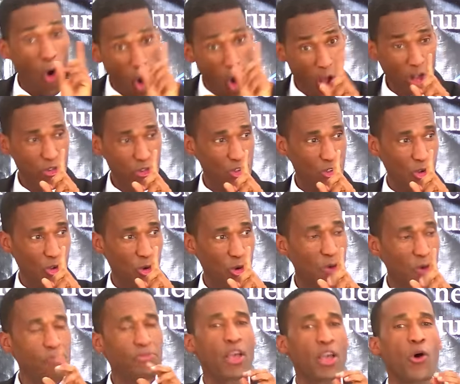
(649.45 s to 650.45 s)

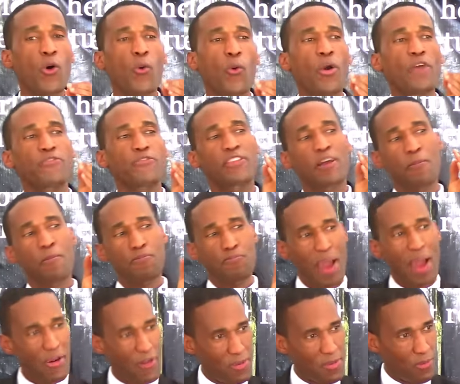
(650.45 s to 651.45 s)
also with the
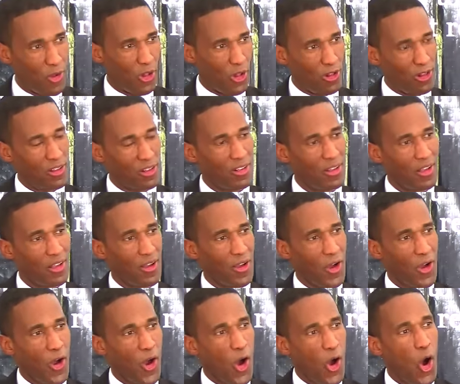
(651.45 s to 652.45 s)
parable
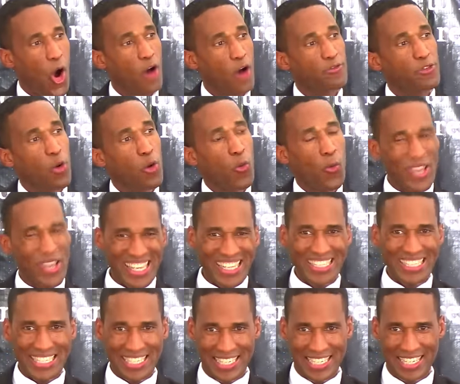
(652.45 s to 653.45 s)
of the
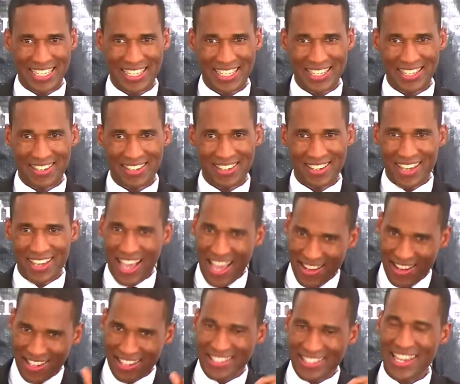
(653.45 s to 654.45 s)
wheat
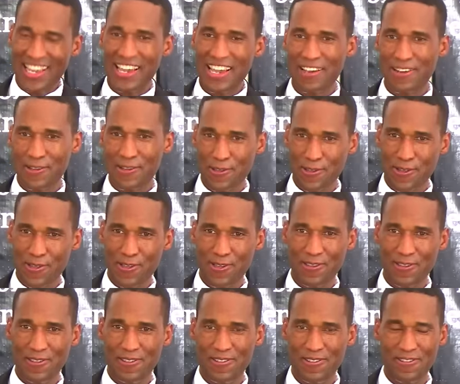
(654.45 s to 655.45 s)
and the
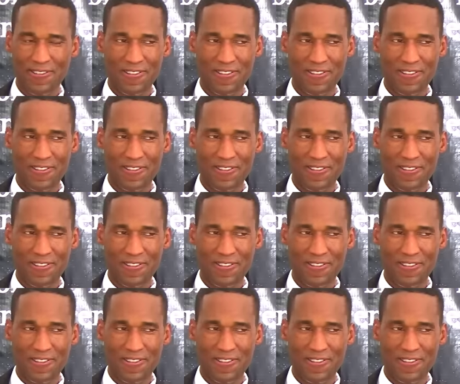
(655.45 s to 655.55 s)
tares.